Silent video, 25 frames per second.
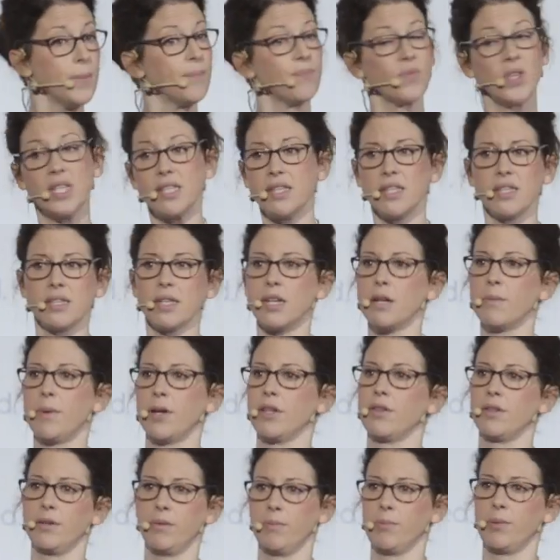This isn't
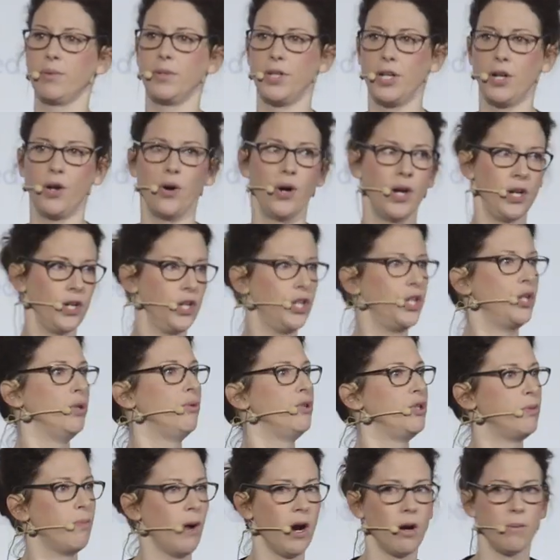about the you know a
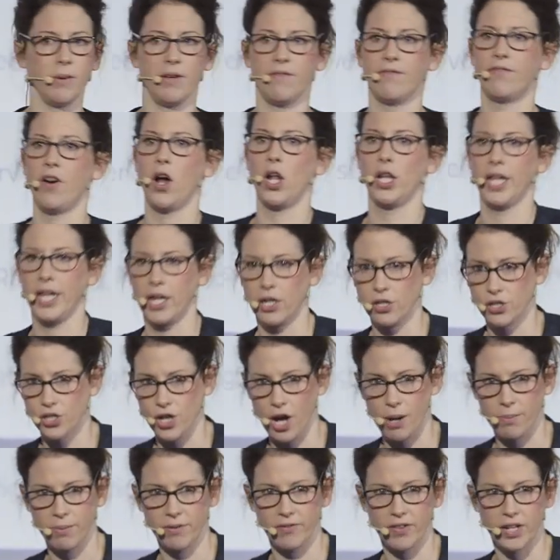huge Barbie falling on
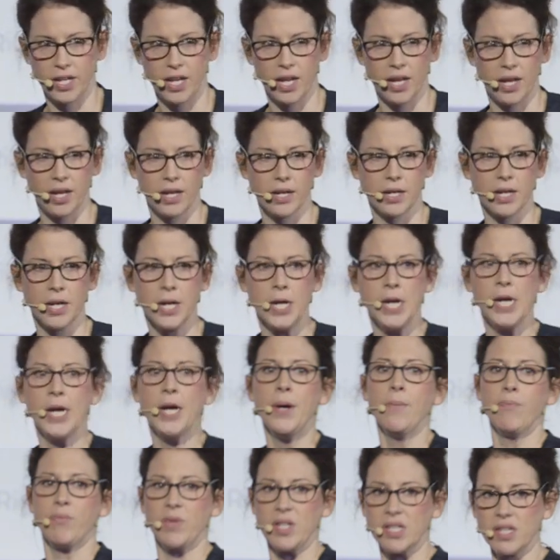top of a kid.
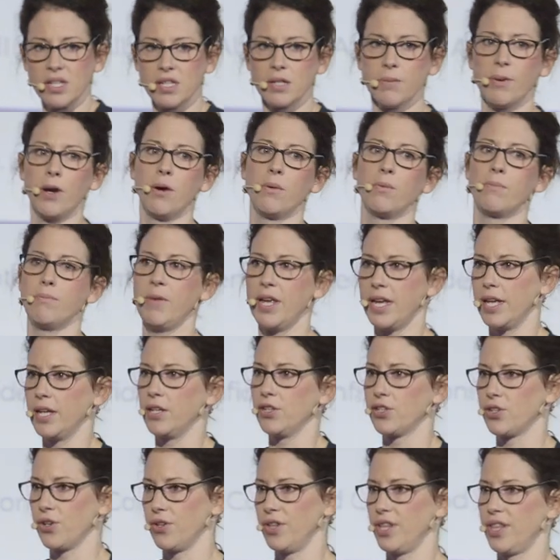This is about making
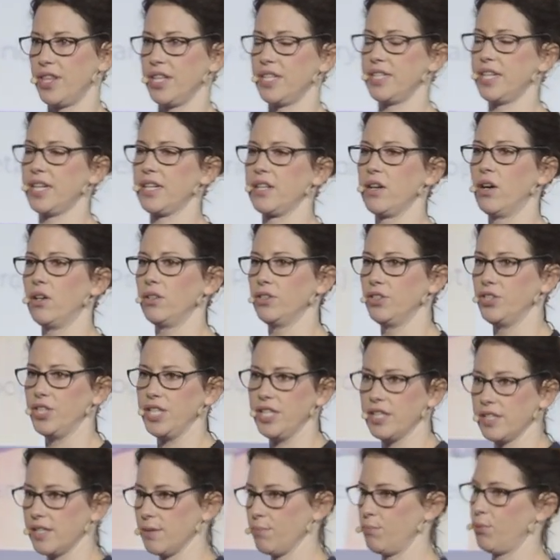sure that the technology
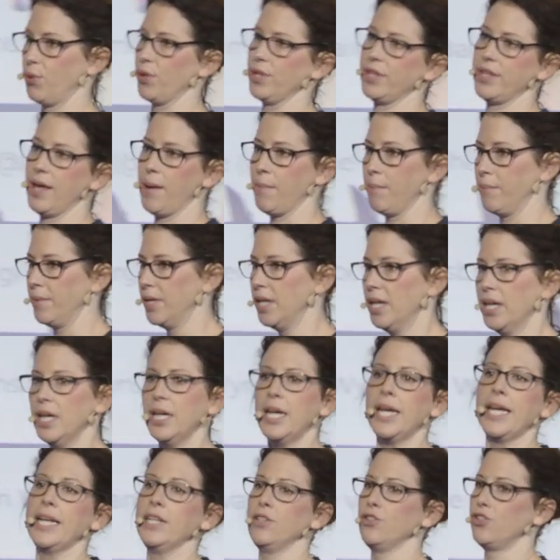doesn't put them
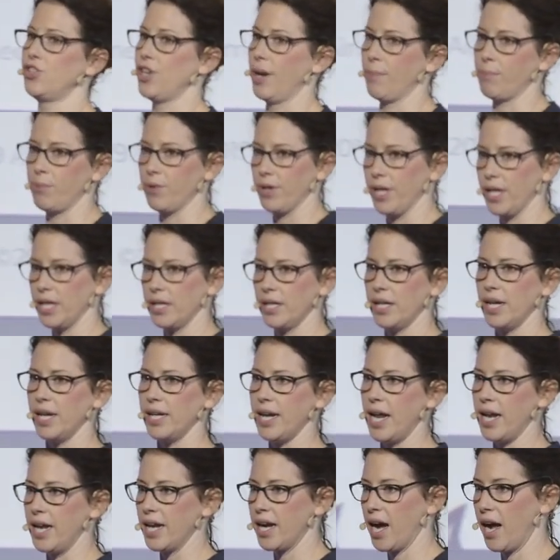in jeopardy in
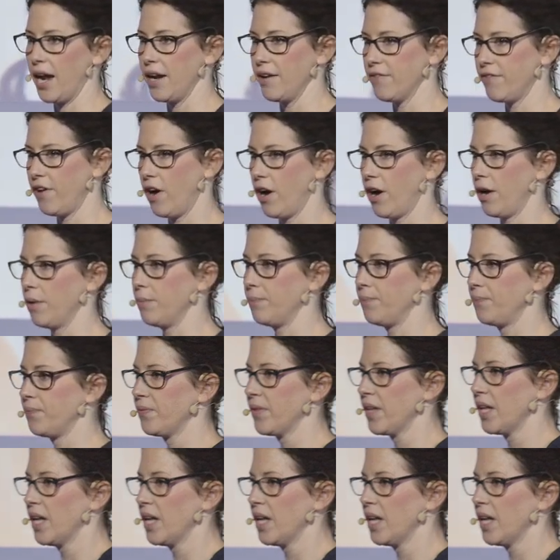any kind of harm.